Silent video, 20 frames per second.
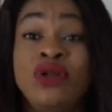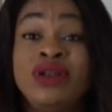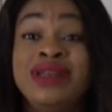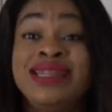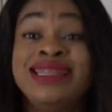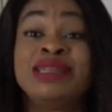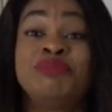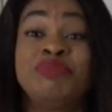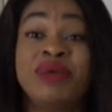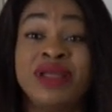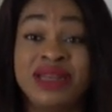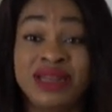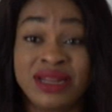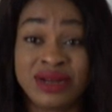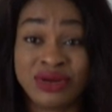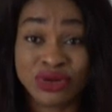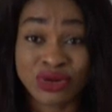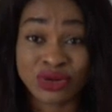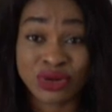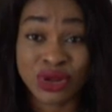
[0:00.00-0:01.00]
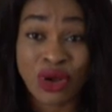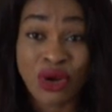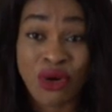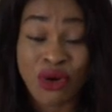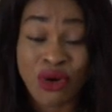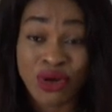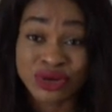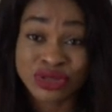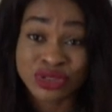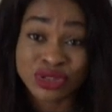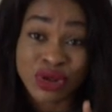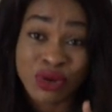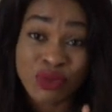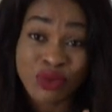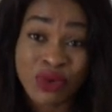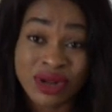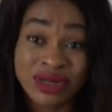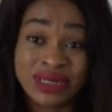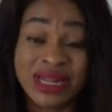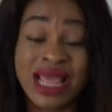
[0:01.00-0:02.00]
only depending on
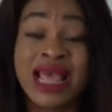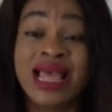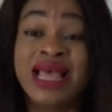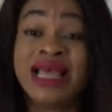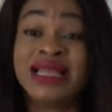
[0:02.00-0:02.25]
someone